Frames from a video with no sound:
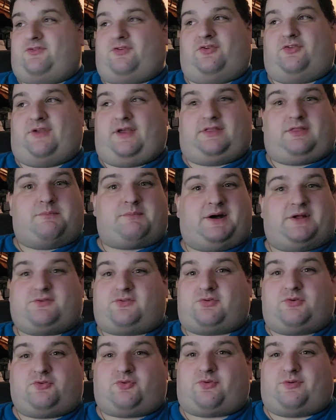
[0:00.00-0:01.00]
just like the
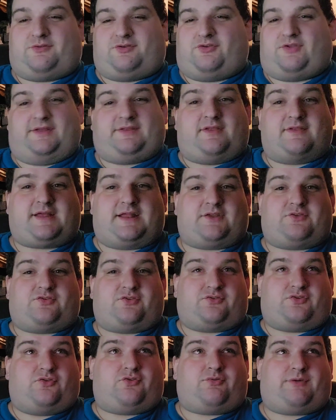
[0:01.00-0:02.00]
monster, just like the
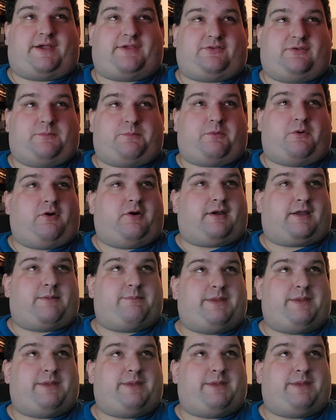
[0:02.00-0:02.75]
dinosaurs in Jurassic Park.